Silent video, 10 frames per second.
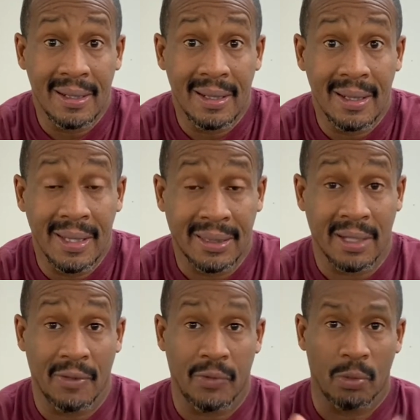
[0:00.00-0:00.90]

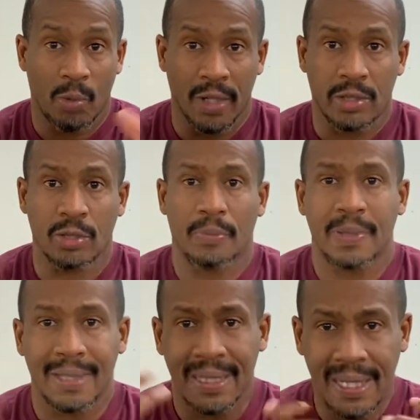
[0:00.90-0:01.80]
itself with what you're
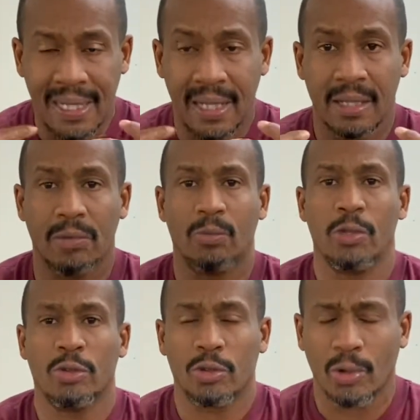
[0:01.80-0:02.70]
putting in. You're
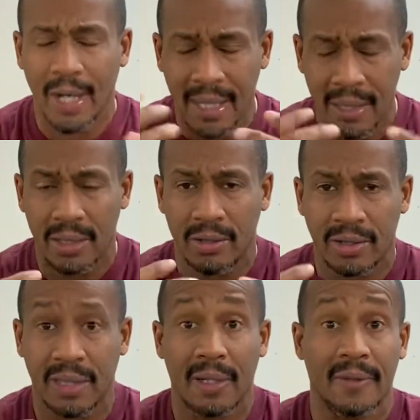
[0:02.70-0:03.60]
training
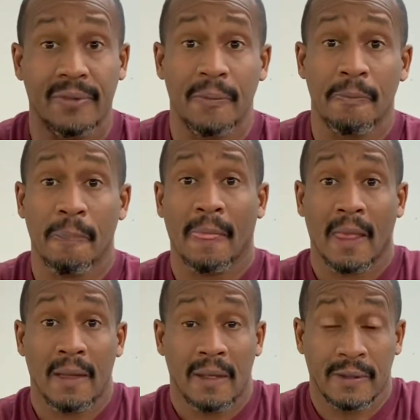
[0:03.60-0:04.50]
yourself
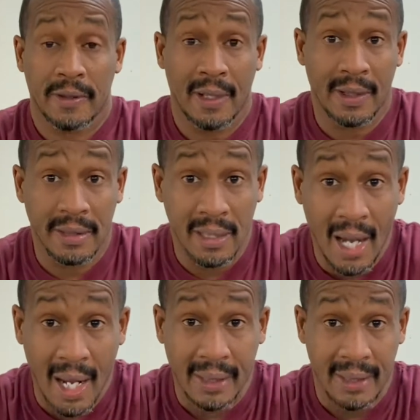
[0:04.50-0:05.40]
unto
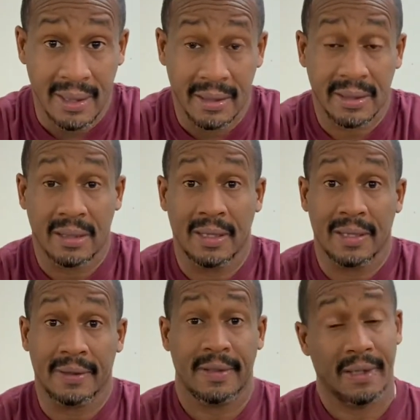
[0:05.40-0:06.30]
godliness,
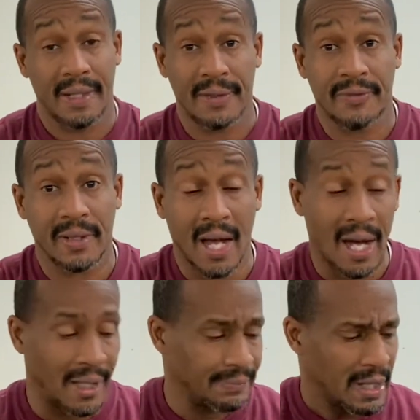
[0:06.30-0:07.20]
to live for
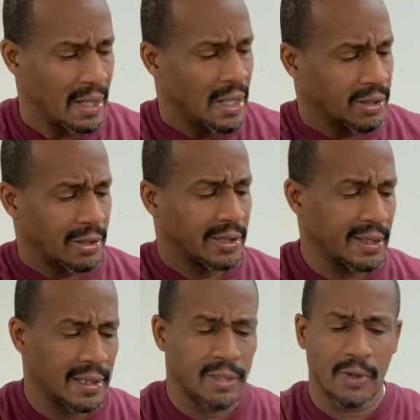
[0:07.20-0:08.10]
God. So let's look
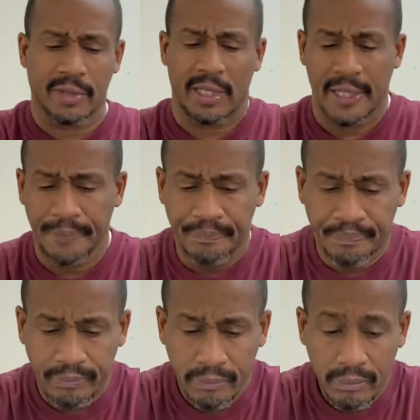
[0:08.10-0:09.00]
at this verse again.
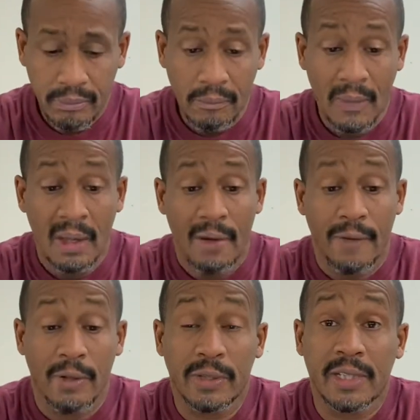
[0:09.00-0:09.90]

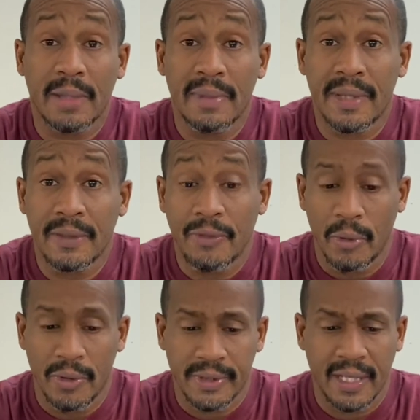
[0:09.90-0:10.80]
First Timothy 4
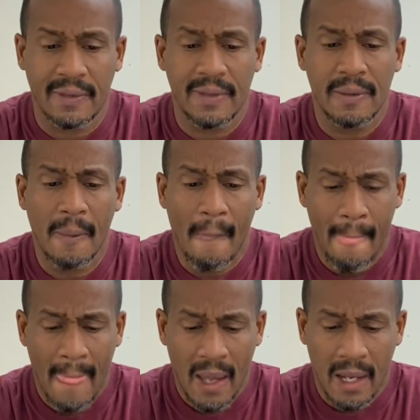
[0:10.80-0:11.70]
and 7.
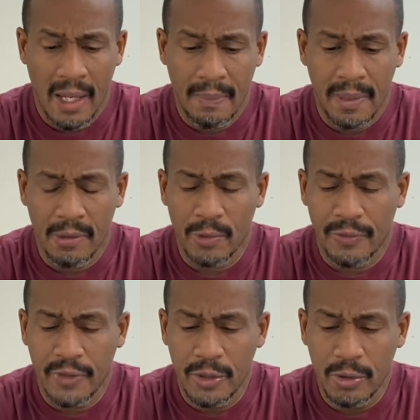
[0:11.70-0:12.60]
But
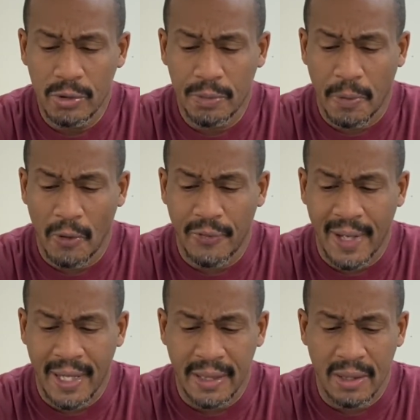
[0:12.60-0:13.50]
refuse
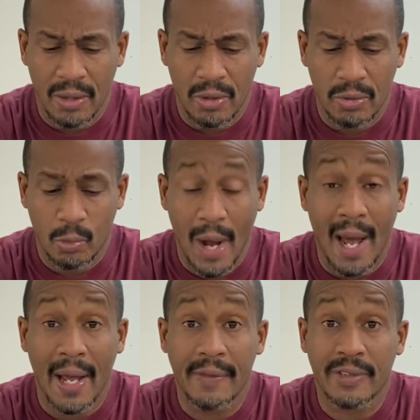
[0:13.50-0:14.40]
profane and old
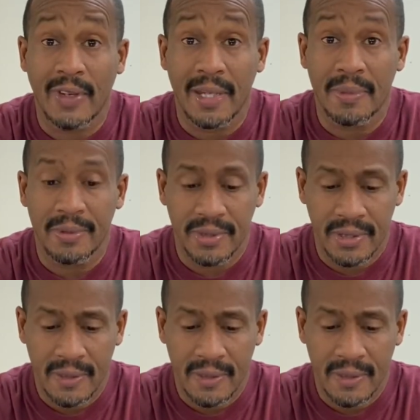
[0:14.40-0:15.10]
wives' fables,